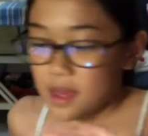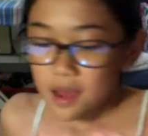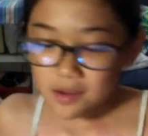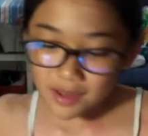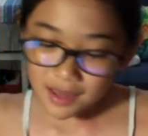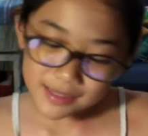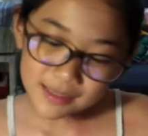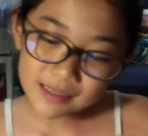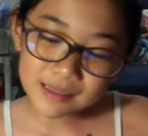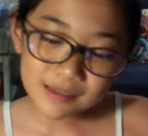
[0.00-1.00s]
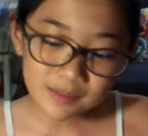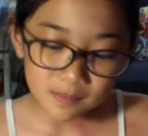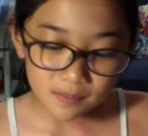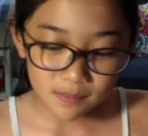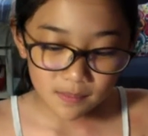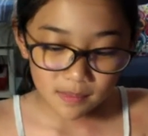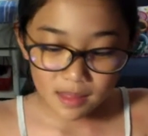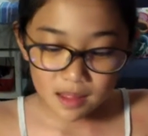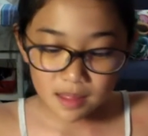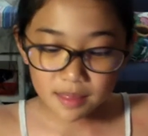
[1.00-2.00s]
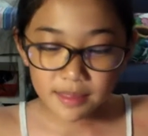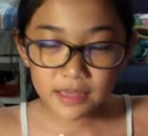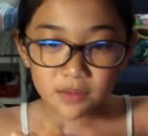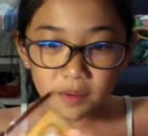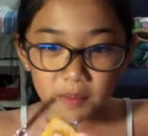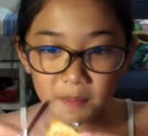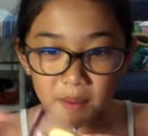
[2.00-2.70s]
okay, this will be my